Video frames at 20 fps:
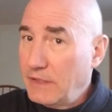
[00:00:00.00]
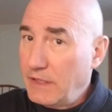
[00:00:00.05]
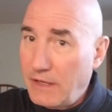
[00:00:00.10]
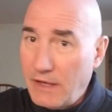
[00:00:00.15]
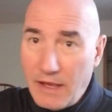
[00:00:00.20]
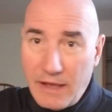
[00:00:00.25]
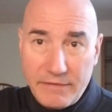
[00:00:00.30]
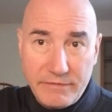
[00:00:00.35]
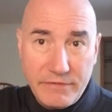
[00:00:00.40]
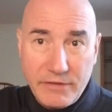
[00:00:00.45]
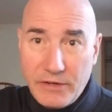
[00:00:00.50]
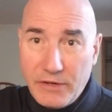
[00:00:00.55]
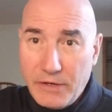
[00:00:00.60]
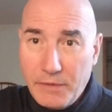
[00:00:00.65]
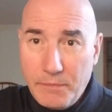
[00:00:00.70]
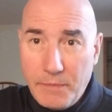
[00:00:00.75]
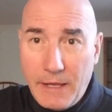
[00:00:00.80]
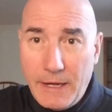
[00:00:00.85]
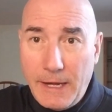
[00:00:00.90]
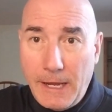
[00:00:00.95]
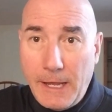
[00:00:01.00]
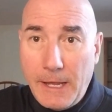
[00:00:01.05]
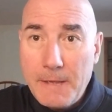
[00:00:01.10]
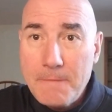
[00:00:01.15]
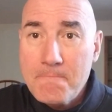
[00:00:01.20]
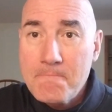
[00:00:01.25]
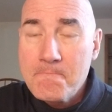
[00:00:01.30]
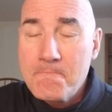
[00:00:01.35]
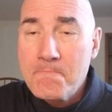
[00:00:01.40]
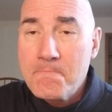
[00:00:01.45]
not very many.
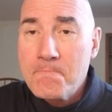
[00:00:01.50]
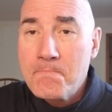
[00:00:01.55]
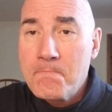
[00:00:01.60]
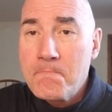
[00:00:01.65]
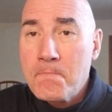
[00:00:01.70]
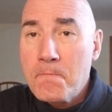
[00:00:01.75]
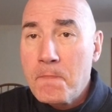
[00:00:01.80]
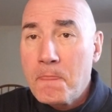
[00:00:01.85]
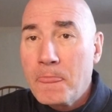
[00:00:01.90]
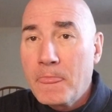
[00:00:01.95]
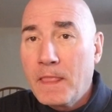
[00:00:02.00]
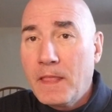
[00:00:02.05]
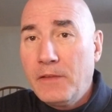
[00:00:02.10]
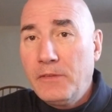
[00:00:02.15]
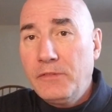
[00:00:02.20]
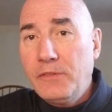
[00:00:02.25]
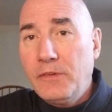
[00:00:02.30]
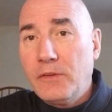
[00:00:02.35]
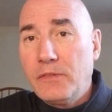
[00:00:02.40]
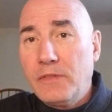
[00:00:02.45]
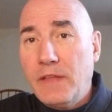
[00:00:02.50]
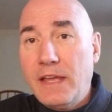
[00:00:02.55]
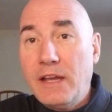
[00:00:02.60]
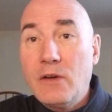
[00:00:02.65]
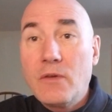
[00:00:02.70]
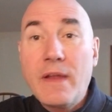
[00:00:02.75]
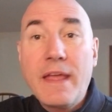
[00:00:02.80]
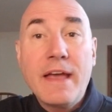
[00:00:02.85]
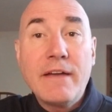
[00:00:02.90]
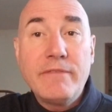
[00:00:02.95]
So they
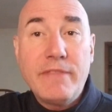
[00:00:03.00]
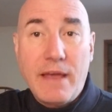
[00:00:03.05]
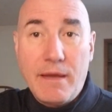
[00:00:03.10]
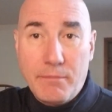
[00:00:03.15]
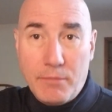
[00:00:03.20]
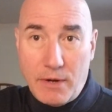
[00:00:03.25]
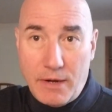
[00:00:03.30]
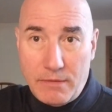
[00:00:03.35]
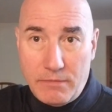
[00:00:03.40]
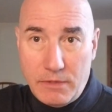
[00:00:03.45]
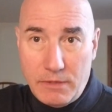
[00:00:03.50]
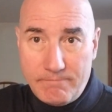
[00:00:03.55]
don't have that problem